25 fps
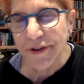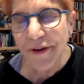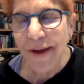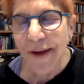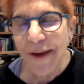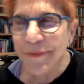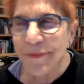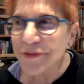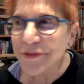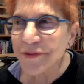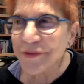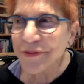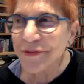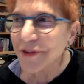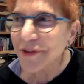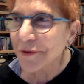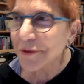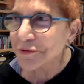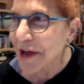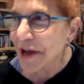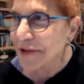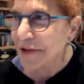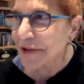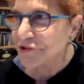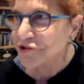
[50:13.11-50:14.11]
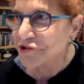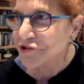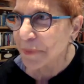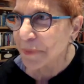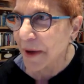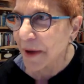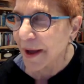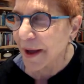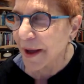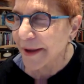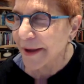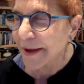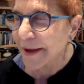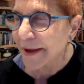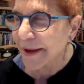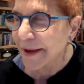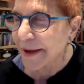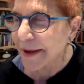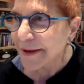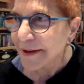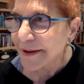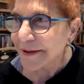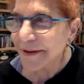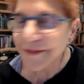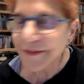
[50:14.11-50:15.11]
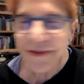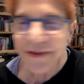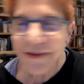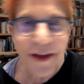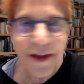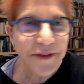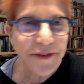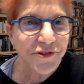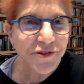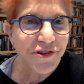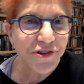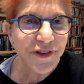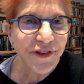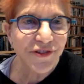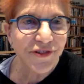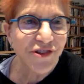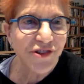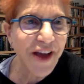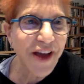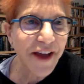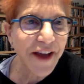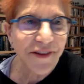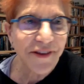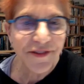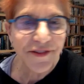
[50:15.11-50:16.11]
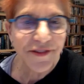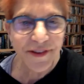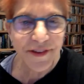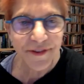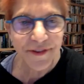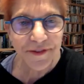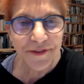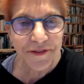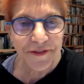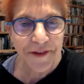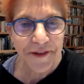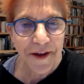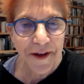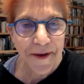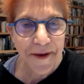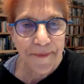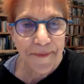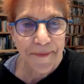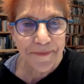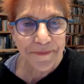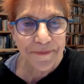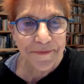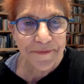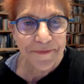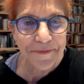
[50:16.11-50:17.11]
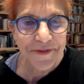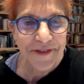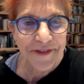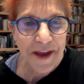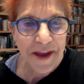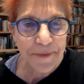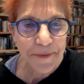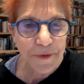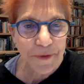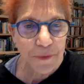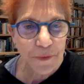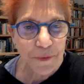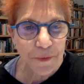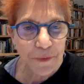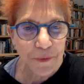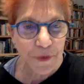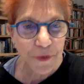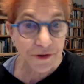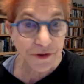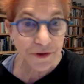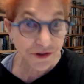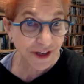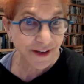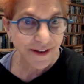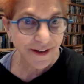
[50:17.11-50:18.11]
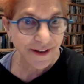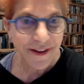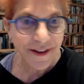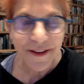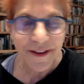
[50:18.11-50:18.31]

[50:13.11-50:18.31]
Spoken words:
I was so touched by Ketanji Jackson's statement when she,